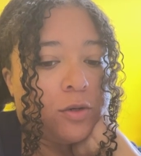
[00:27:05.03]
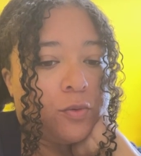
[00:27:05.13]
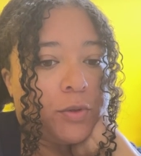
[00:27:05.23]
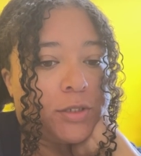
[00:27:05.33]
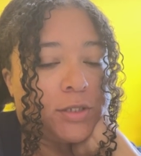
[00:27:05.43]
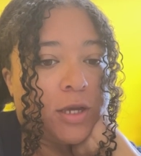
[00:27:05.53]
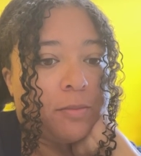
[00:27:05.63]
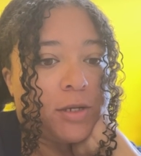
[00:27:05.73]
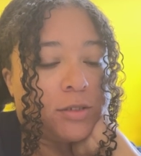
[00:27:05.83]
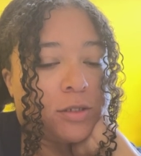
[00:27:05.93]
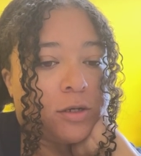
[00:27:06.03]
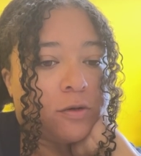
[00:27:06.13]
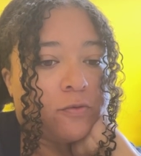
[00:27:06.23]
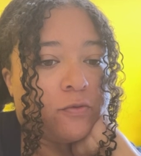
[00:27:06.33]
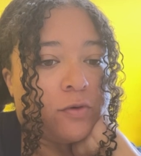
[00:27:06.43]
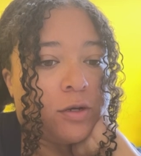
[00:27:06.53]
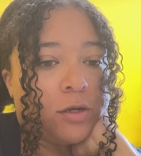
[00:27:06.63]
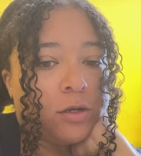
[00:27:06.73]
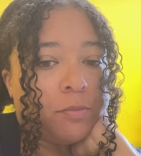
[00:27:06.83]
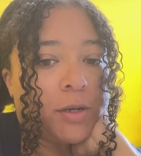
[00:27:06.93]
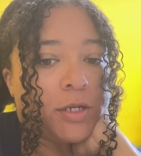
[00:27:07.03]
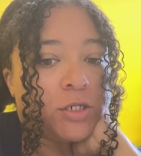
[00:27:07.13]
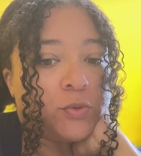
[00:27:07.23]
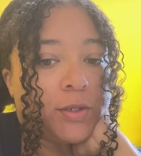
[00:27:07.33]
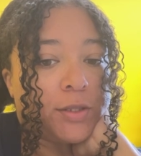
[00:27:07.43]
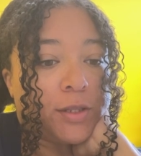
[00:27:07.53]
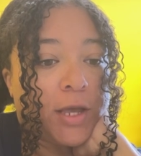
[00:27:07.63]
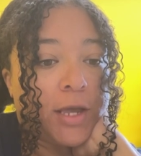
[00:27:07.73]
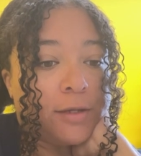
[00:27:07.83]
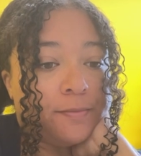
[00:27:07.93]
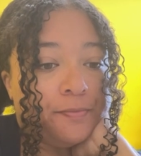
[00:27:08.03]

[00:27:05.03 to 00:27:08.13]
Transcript: reset myself by doing that.